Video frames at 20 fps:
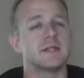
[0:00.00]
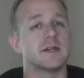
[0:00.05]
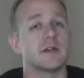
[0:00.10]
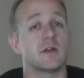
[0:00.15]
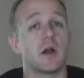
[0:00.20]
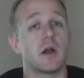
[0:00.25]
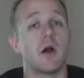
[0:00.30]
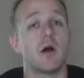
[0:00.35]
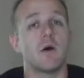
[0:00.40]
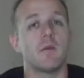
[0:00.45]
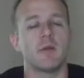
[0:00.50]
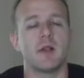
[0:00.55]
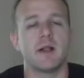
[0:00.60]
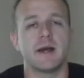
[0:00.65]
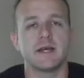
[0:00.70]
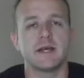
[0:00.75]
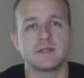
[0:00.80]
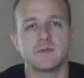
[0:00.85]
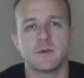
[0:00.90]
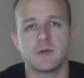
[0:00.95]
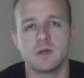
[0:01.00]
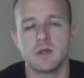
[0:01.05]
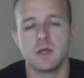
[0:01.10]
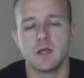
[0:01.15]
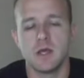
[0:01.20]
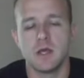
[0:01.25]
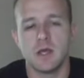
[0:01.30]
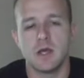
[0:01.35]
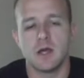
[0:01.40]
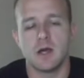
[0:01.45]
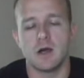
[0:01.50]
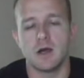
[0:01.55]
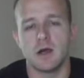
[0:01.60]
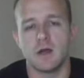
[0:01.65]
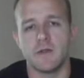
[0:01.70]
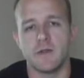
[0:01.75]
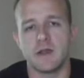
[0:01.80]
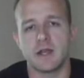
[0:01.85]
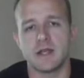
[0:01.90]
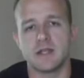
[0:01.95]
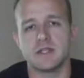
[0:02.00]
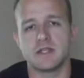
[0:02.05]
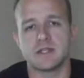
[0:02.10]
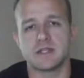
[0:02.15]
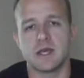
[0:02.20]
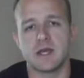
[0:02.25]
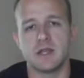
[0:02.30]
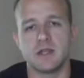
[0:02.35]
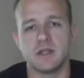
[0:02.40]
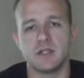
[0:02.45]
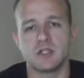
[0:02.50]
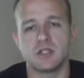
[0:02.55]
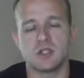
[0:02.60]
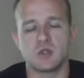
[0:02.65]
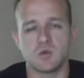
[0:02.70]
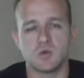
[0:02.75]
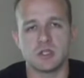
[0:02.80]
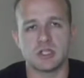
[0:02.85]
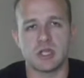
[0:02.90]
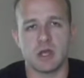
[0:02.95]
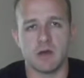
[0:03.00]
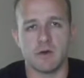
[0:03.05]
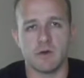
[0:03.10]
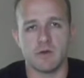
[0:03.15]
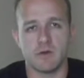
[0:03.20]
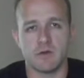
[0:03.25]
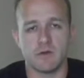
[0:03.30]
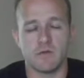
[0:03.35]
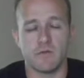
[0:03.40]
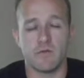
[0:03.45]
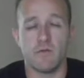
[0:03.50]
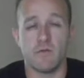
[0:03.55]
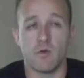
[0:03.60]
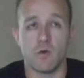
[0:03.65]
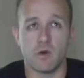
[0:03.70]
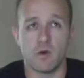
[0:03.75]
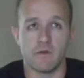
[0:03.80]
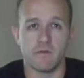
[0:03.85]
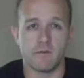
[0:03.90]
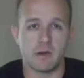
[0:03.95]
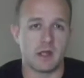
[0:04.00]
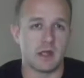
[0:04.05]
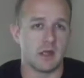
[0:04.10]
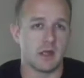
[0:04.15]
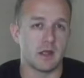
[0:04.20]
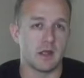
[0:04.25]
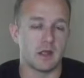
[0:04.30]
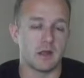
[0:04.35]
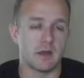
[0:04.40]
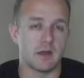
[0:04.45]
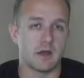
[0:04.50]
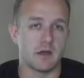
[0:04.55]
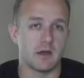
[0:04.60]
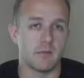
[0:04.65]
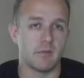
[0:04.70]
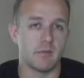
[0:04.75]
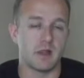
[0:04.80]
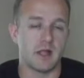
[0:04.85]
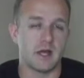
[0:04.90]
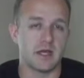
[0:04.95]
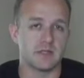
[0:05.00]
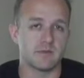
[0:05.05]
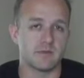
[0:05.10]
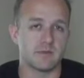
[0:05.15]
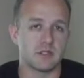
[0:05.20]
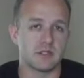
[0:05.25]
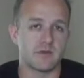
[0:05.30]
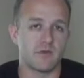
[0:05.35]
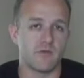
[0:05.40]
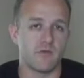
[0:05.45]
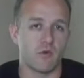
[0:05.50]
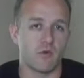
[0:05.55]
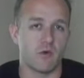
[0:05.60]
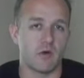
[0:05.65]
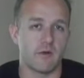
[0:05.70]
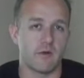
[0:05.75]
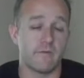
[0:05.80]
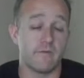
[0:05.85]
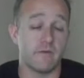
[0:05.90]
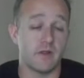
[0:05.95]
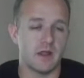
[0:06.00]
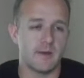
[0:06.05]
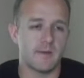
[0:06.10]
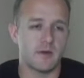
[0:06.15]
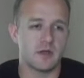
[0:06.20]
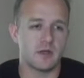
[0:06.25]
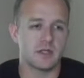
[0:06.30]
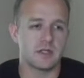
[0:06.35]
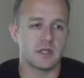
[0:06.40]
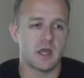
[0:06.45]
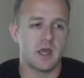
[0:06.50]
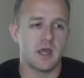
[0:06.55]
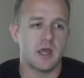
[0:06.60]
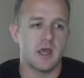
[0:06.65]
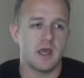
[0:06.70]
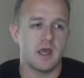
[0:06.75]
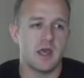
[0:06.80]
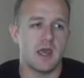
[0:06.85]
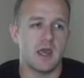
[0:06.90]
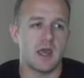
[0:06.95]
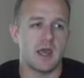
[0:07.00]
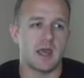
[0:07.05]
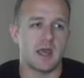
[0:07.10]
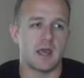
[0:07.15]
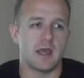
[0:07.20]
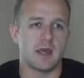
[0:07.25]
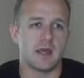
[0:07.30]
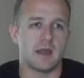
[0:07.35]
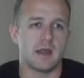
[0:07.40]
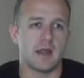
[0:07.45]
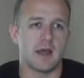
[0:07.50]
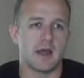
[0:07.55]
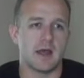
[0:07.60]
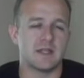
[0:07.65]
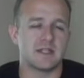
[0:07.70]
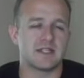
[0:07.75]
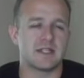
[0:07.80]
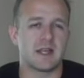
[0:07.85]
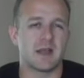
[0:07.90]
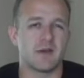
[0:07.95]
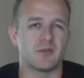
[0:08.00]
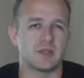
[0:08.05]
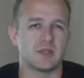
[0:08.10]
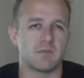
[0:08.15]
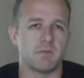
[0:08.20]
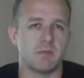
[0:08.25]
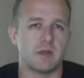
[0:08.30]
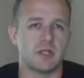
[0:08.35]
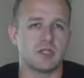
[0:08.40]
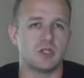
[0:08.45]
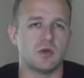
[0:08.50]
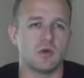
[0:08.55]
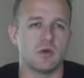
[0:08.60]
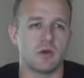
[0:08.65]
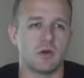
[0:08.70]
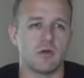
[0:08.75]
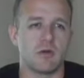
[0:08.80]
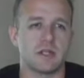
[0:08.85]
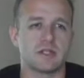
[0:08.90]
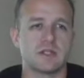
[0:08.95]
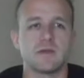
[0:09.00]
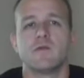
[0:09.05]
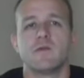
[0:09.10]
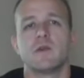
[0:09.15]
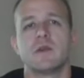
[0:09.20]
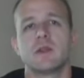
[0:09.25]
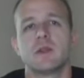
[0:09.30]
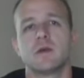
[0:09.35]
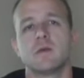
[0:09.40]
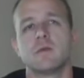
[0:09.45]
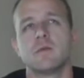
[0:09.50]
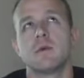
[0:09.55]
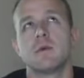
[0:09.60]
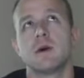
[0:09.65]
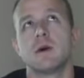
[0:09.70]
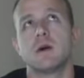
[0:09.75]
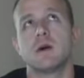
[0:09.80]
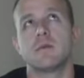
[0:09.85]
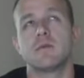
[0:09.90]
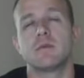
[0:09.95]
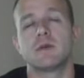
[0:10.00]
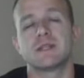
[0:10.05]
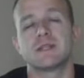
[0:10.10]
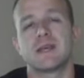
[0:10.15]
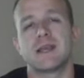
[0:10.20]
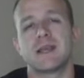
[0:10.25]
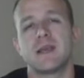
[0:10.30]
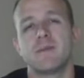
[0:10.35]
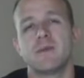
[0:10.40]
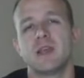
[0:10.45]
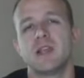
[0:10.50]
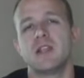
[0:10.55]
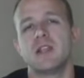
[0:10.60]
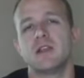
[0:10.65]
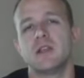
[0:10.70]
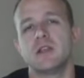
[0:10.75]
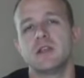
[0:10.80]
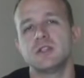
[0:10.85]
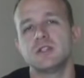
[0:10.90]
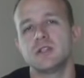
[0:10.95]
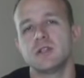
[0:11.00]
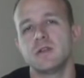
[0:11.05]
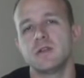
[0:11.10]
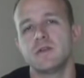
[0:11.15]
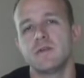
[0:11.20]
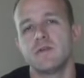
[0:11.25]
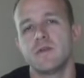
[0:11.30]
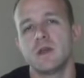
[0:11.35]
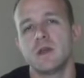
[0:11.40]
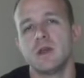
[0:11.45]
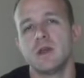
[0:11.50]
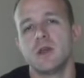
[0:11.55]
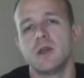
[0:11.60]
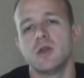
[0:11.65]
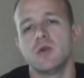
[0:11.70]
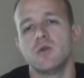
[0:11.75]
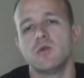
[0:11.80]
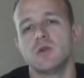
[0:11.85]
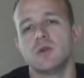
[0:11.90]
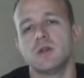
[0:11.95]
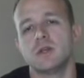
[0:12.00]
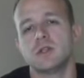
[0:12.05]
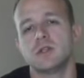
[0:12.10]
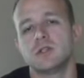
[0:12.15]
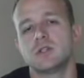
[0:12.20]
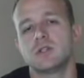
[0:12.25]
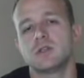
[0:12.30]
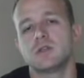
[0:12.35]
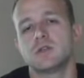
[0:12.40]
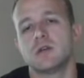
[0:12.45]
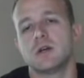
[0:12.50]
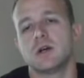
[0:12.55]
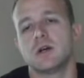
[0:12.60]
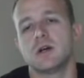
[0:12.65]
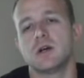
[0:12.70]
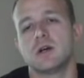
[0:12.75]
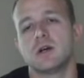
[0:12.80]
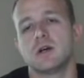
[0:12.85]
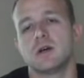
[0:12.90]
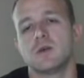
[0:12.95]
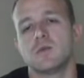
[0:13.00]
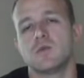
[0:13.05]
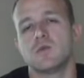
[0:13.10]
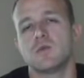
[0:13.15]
Before I had took all plasma, and then I decided to switch out 4 of my plasmas for flamers, and I just think I was a bit too aggressive with them because I kept getting initiative, which